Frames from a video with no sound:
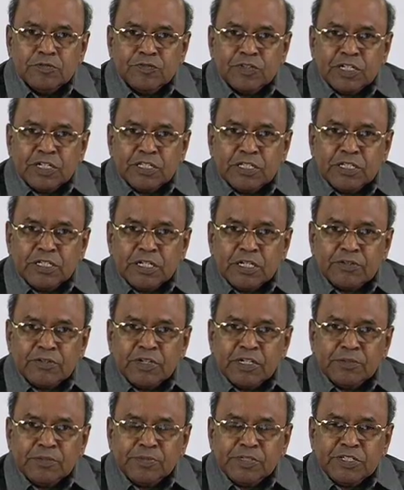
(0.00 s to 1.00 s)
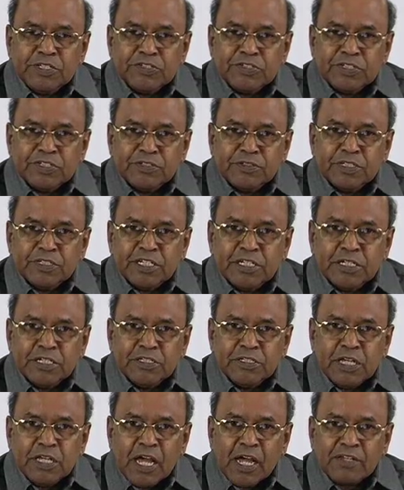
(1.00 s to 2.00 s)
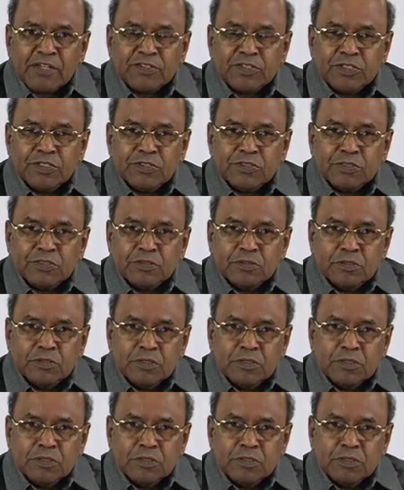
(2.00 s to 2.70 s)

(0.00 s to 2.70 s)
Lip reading: for the required position, that is axis